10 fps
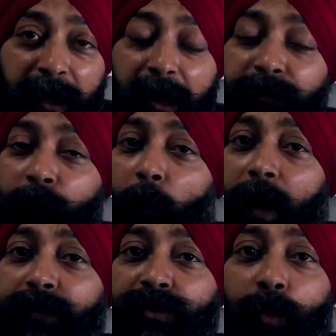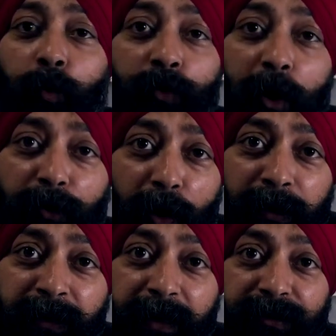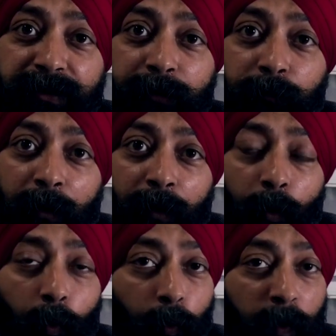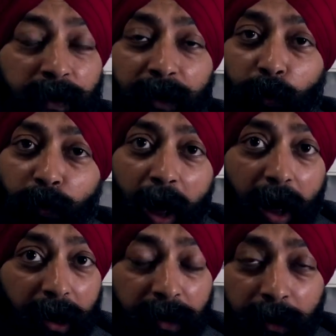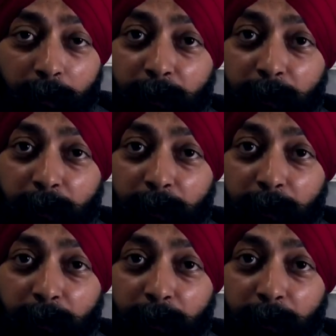They are the ones who not only test it with their own eye,